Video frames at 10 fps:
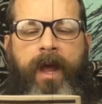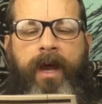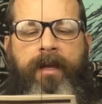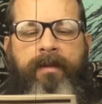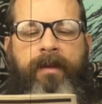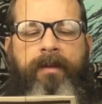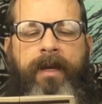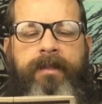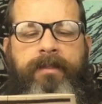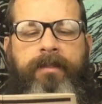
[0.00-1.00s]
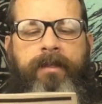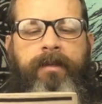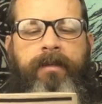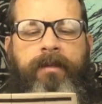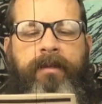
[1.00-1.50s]
Anything that is
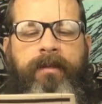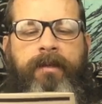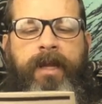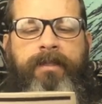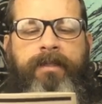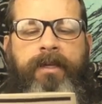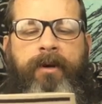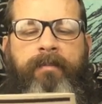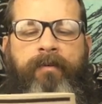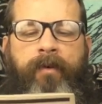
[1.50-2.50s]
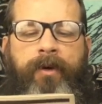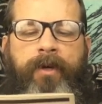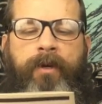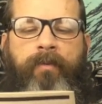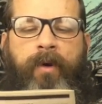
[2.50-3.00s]
necessary before
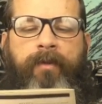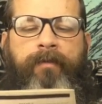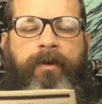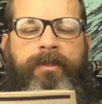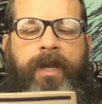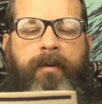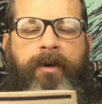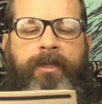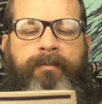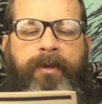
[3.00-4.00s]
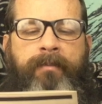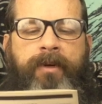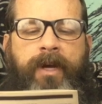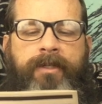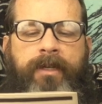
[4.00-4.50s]
you can roll the first camera is
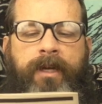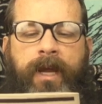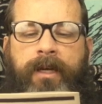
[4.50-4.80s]
pre-production.